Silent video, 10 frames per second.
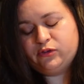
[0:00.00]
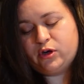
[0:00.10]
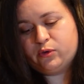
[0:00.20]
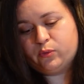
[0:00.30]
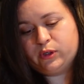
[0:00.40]

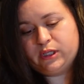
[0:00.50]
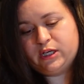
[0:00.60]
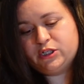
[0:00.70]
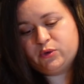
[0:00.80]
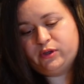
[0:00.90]
daughter really
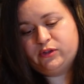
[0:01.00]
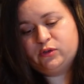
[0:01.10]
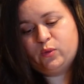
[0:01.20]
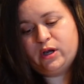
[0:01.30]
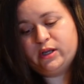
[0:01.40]
enjoys
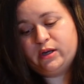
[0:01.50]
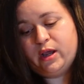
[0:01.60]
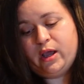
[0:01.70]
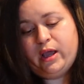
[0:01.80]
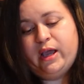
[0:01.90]
this one.
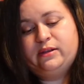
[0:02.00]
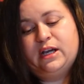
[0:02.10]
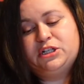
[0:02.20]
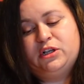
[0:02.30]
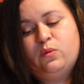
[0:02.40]
It's
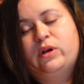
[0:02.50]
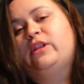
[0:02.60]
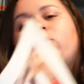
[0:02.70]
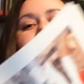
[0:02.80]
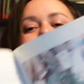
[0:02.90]
actually one that we